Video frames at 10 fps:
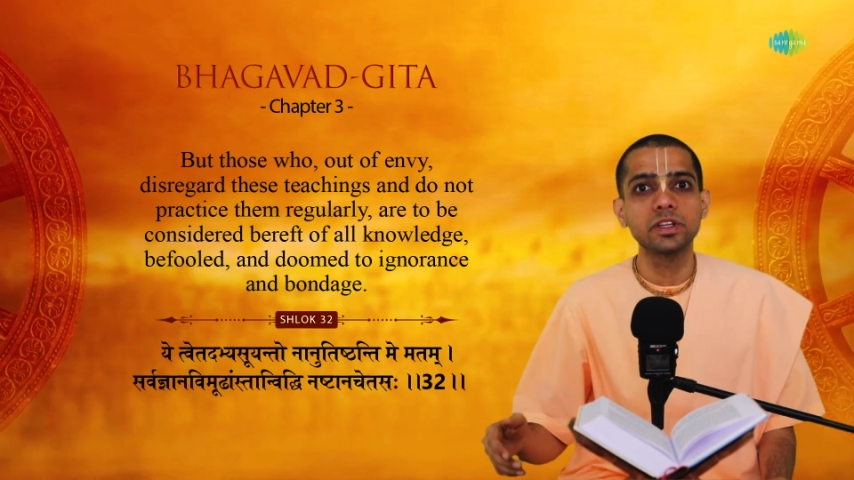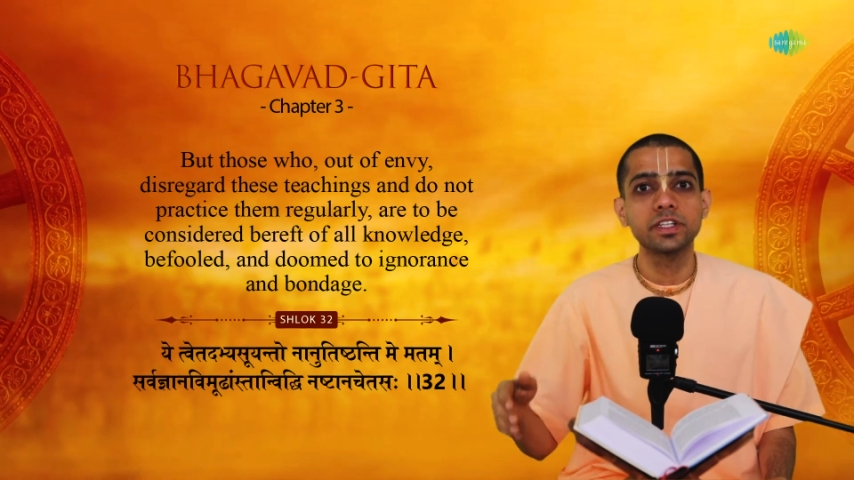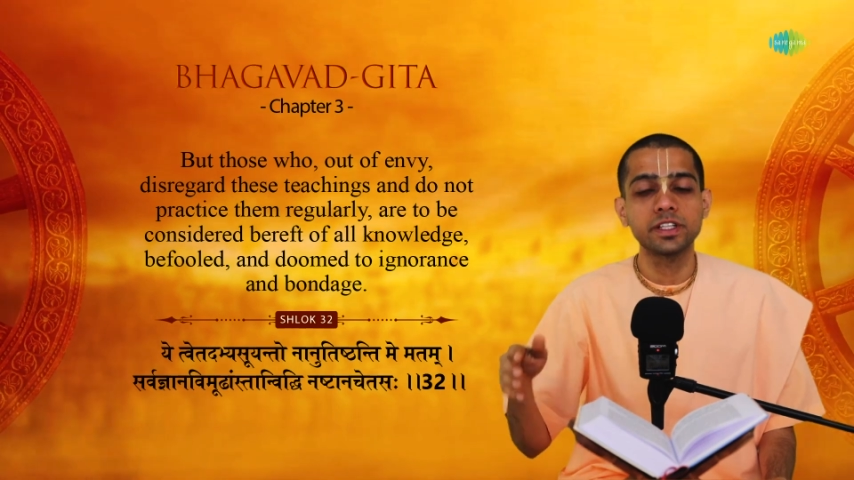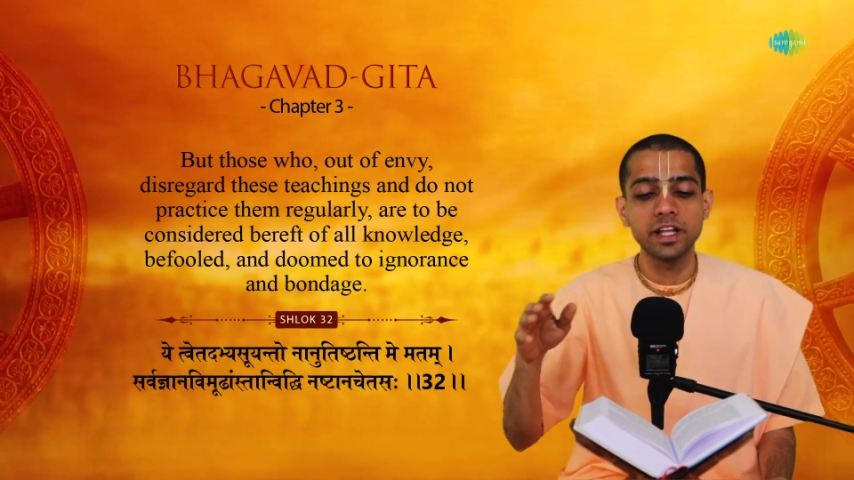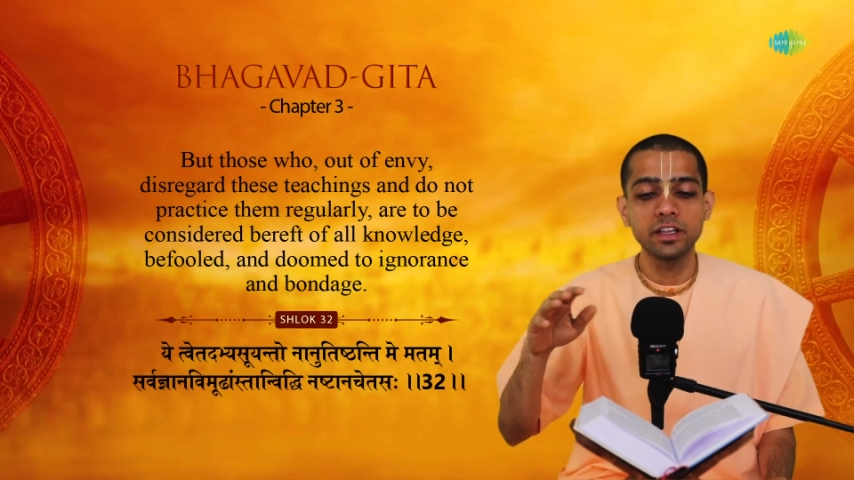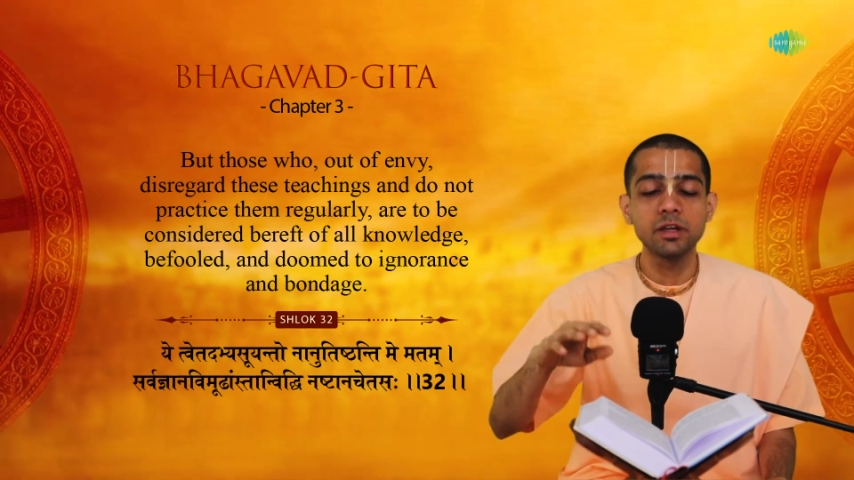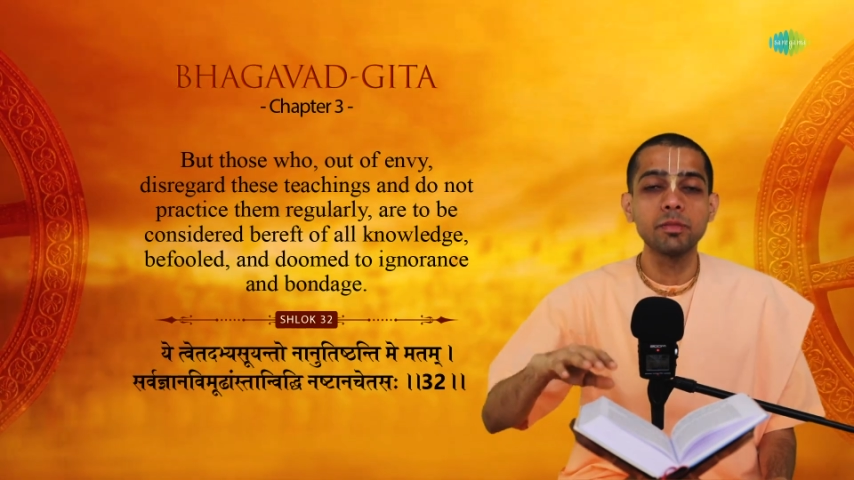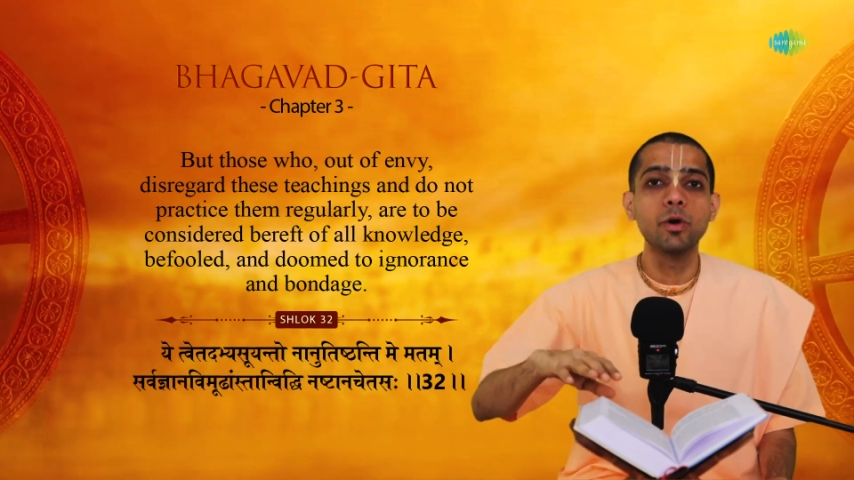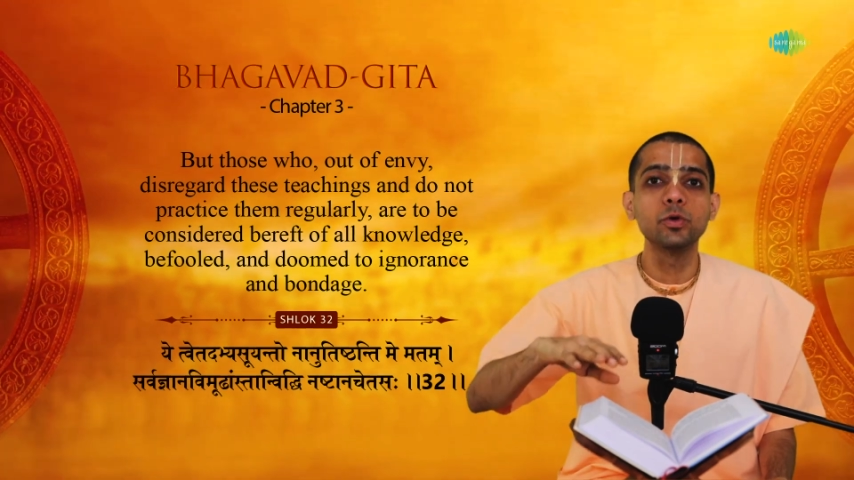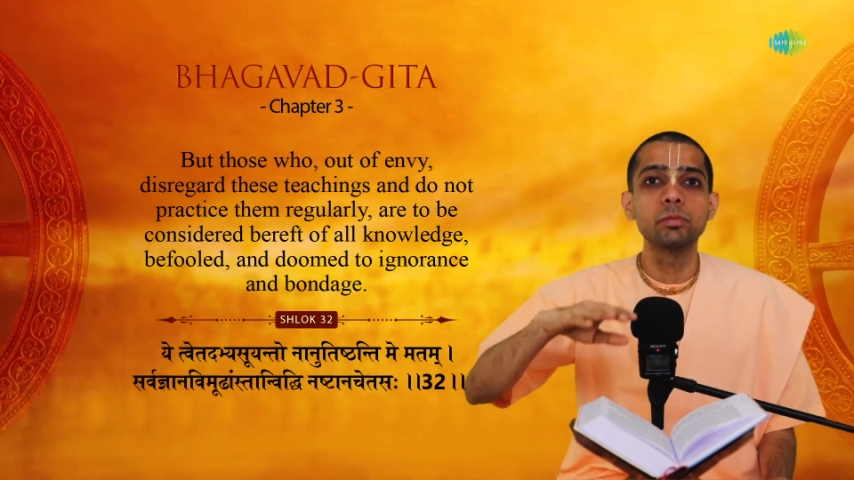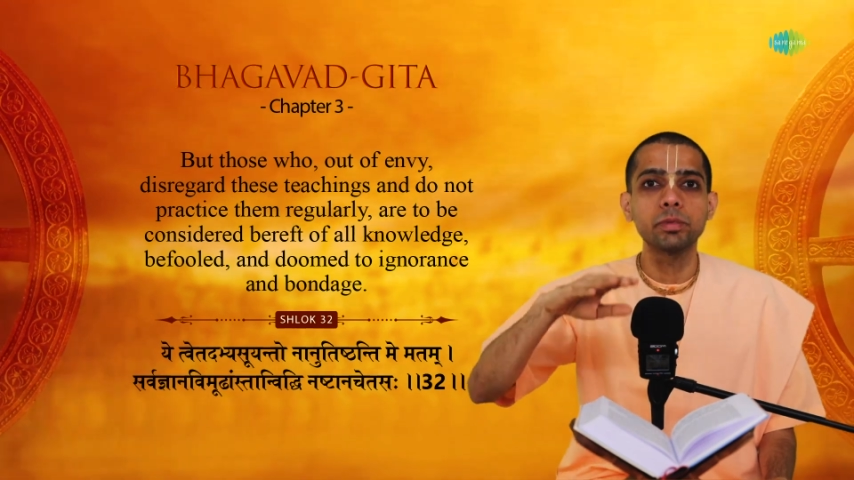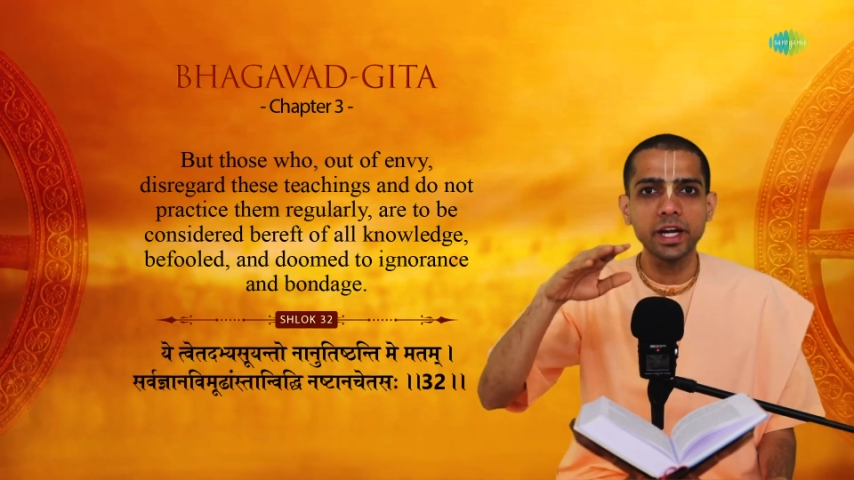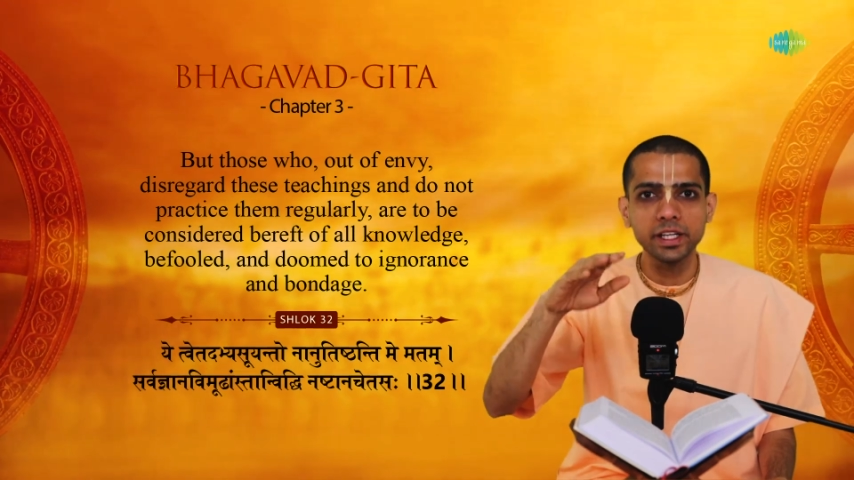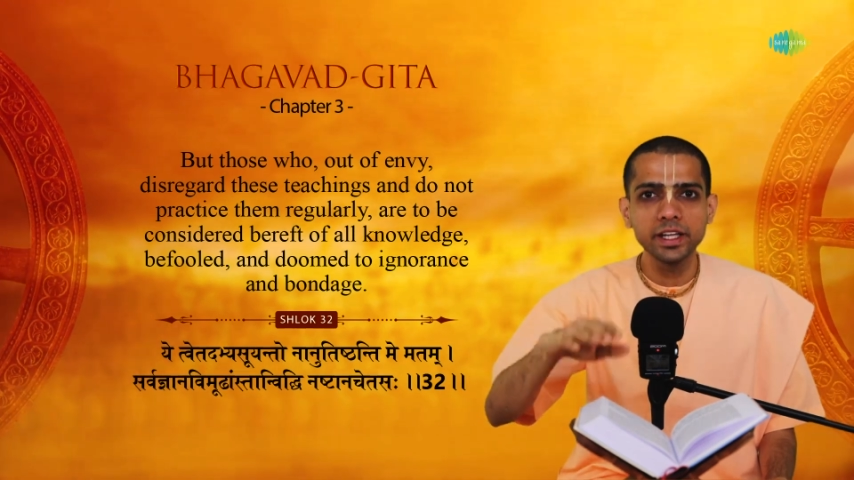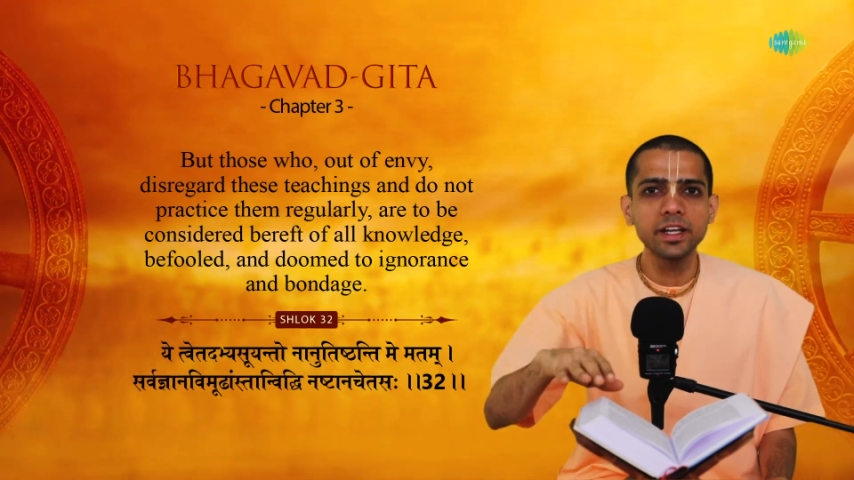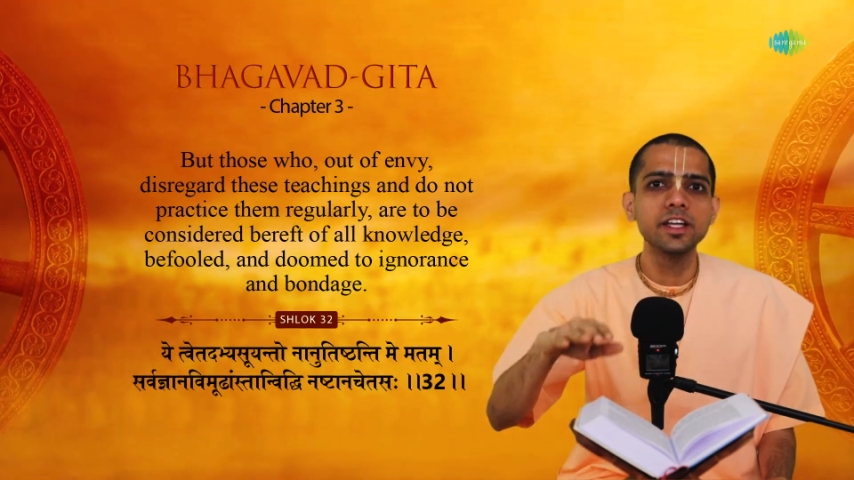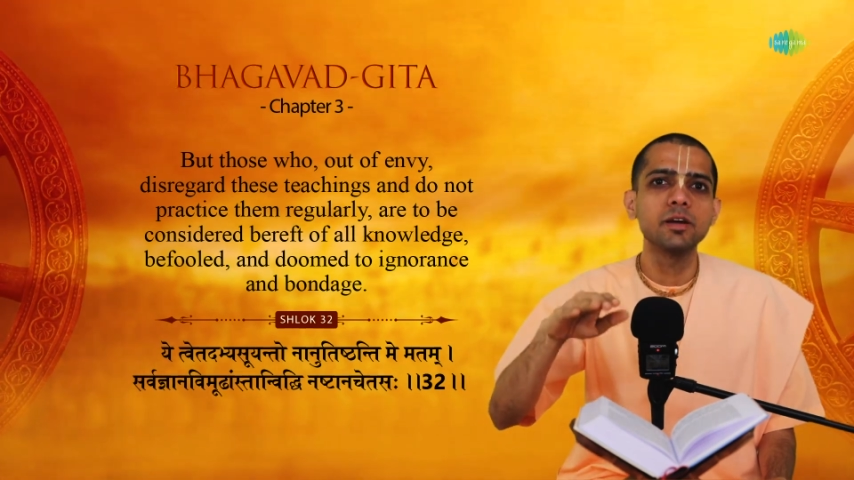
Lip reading: tell them how to practically